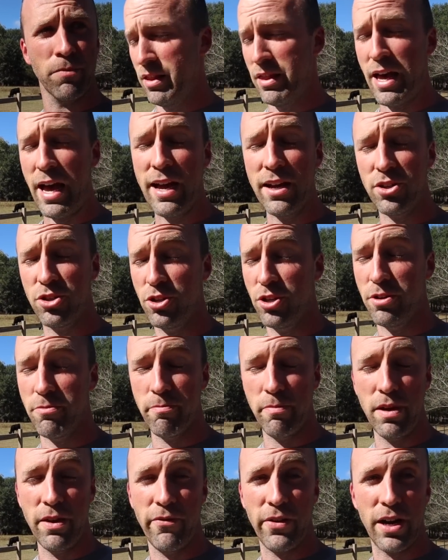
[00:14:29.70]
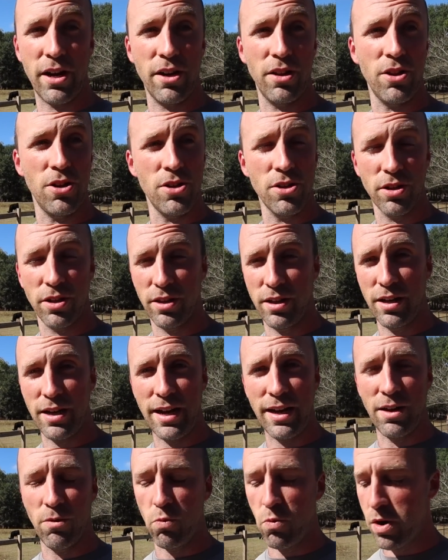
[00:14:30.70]
That shouldn't be very long, and then I
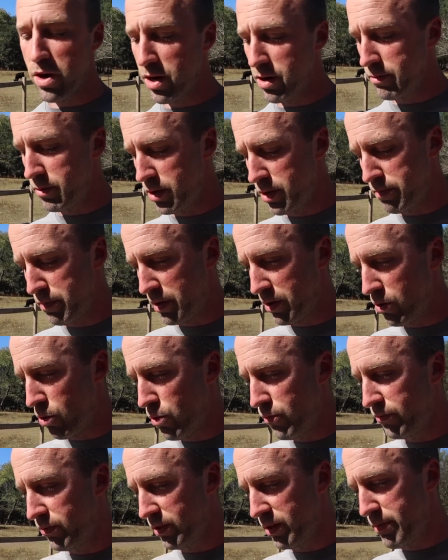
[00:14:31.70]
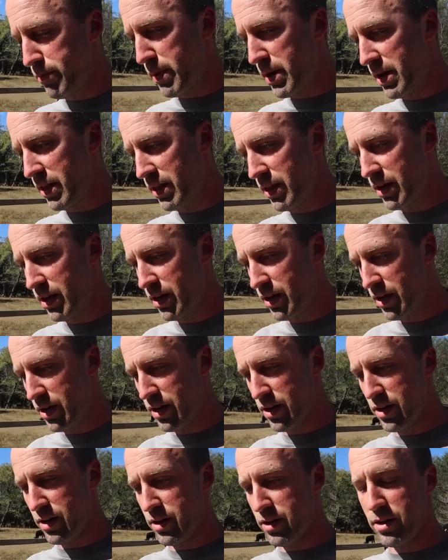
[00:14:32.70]
can wire them up, and hopefully by
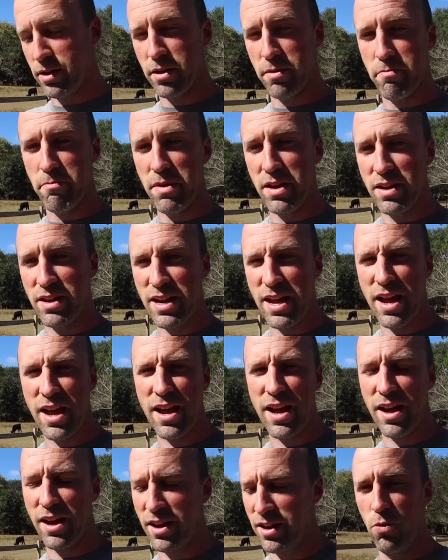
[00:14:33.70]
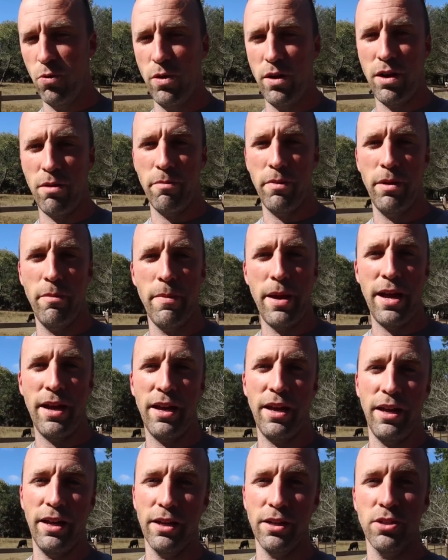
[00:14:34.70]
the midday, we can be
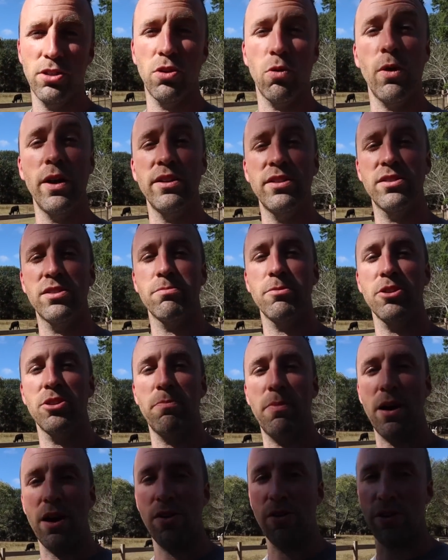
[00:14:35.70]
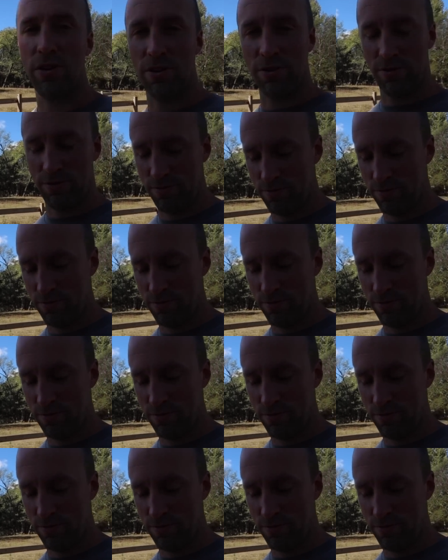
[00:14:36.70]
making twice as much power.